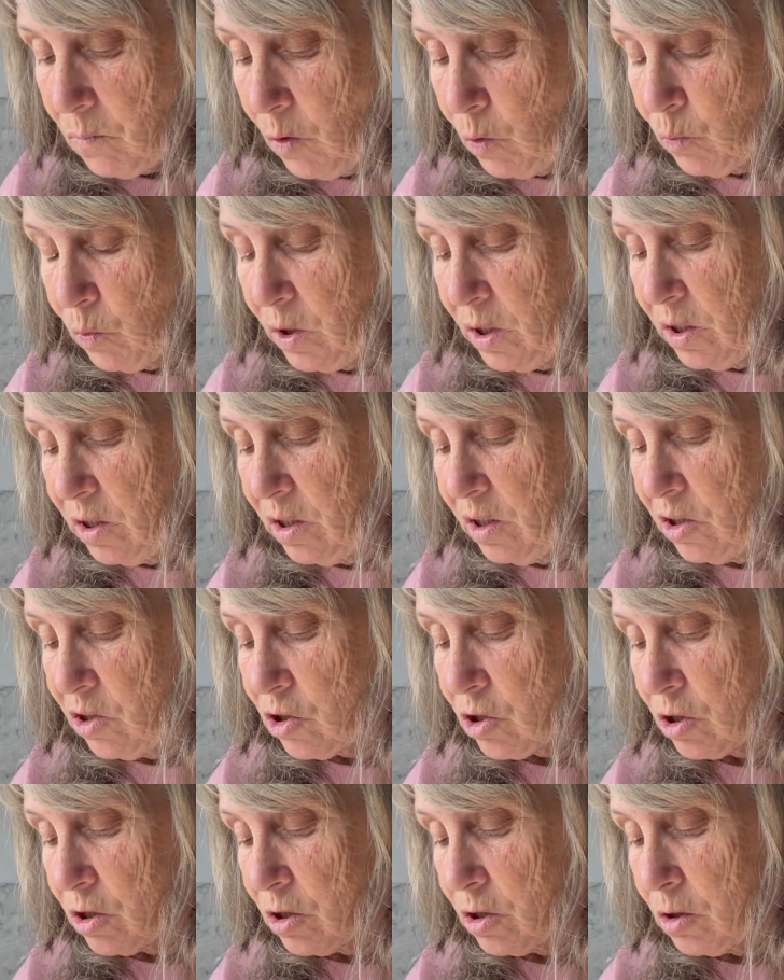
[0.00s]
We need
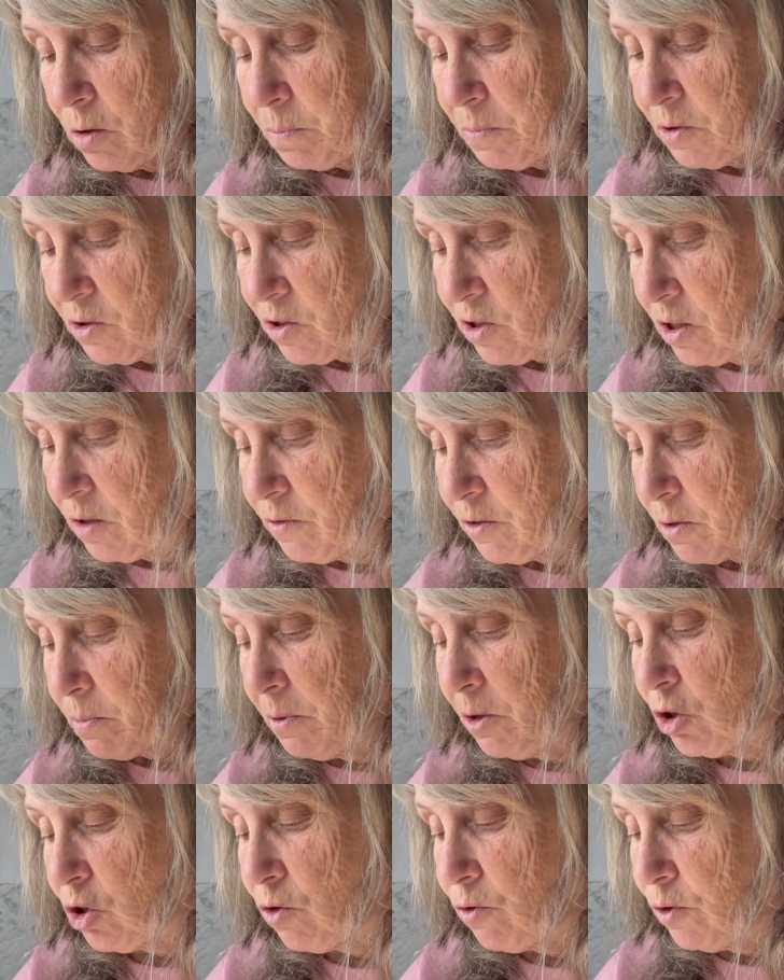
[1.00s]
to preserve as
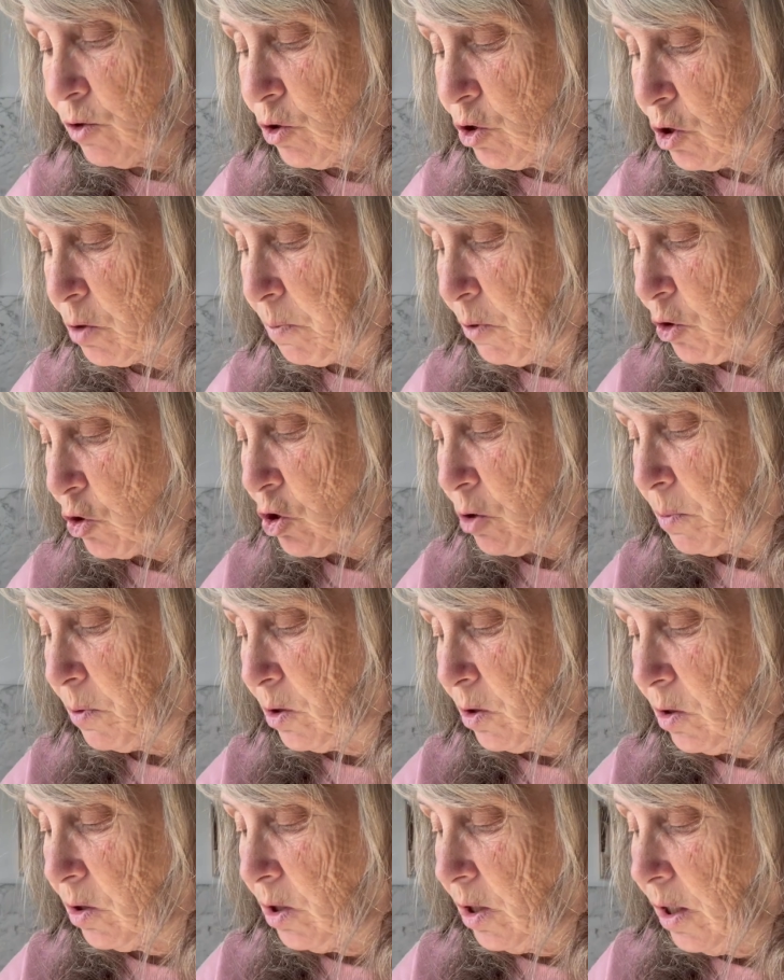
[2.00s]
much food as possible.